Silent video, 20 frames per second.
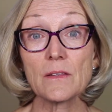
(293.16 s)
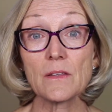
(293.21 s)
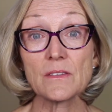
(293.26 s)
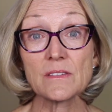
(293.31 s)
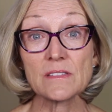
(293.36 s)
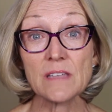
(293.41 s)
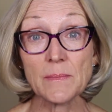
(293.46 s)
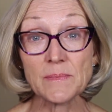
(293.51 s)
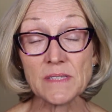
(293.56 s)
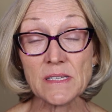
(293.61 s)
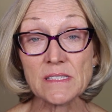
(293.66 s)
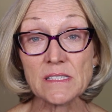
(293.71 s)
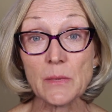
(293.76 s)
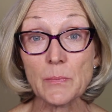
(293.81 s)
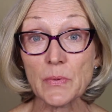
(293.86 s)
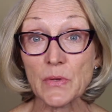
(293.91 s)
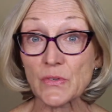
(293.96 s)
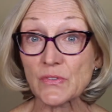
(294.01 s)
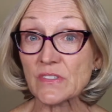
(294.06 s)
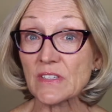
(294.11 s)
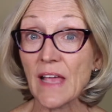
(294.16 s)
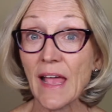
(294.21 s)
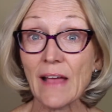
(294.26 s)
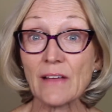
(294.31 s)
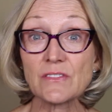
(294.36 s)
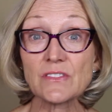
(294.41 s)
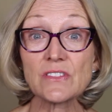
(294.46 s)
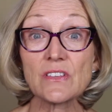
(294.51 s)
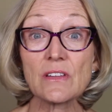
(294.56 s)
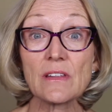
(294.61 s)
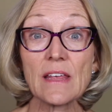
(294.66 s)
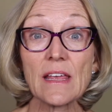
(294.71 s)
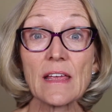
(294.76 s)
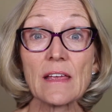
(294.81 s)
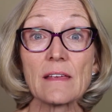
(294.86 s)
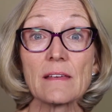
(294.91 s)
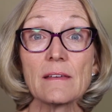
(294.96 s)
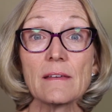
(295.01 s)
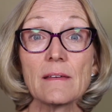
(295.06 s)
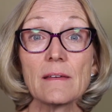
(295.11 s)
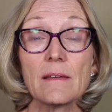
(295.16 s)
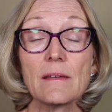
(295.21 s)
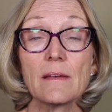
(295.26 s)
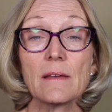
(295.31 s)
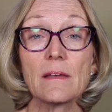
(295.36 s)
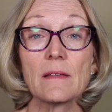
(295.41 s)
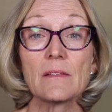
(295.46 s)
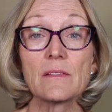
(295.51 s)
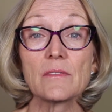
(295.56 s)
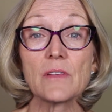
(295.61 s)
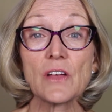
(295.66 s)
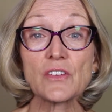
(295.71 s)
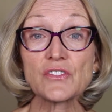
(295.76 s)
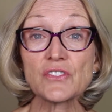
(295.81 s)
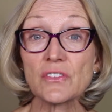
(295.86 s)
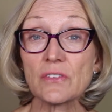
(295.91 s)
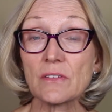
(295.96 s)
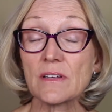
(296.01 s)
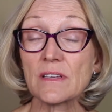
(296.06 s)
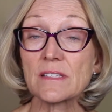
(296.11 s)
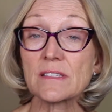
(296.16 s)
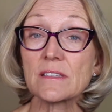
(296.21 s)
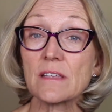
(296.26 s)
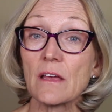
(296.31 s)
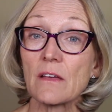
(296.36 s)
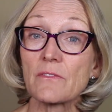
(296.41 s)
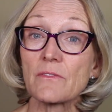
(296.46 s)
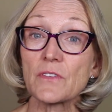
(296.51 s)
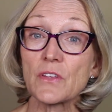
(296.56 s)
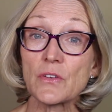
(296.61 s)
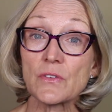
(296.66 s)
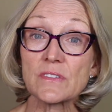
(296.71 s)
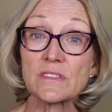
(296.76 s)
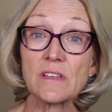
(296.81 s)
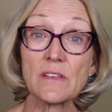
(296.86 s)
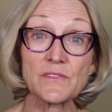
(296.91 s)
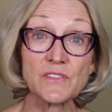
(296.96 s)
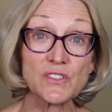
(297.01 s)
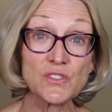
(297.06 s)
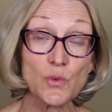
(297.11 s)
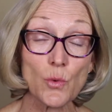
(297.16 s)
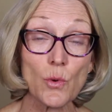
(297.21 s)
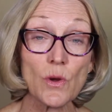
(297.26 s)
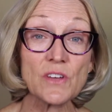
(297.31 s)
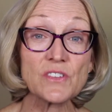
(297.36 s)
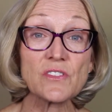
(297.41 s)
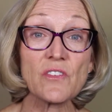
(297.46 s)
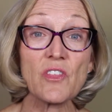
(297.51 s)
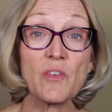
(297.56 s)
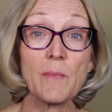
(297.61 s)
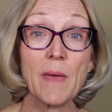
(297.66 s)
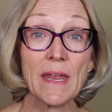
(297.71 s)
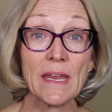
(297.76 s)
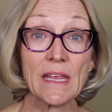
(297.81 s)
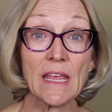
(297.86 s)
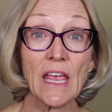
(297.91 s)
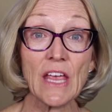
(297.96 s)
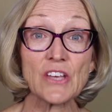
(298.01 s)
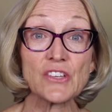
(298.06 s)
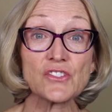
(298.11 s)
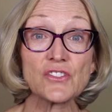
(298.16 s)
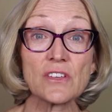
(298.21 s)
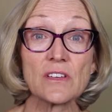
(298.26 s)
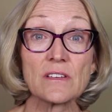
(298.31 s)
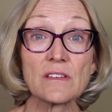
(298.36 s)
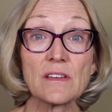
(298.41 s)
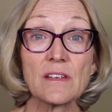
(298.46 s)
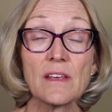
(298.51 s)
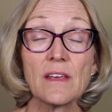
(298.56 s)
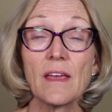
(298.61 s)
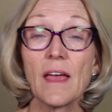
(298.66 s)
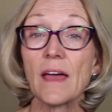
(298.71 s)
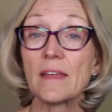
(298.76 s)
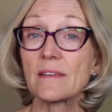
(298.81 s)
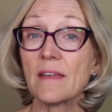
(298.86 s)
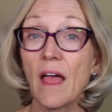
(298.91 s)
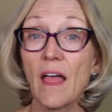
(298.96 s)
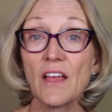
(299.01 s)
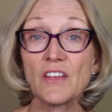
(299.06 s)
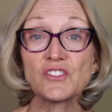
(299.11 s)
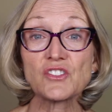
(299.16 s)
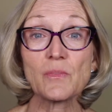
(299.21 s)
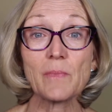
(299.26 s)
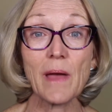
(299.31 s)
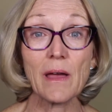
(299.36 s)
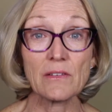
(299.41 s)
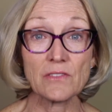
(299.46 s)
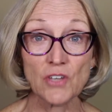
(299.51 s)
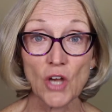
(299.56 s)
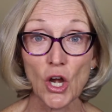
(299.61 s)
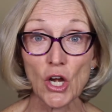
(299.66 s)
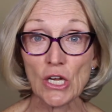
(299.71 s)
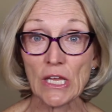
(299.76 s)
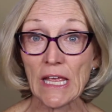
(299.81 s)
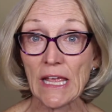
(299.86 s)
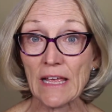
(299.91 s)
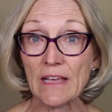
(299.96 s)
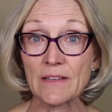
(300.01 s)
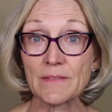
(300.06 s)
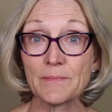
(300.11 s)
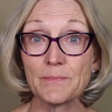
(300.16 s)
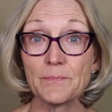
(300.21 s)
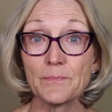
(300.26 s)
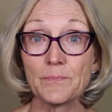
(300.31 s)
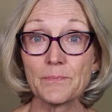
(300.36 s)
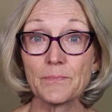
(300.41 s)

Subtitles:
substance abuse counseling, assurance of use of storage of the medication, and knowledge about Narcan.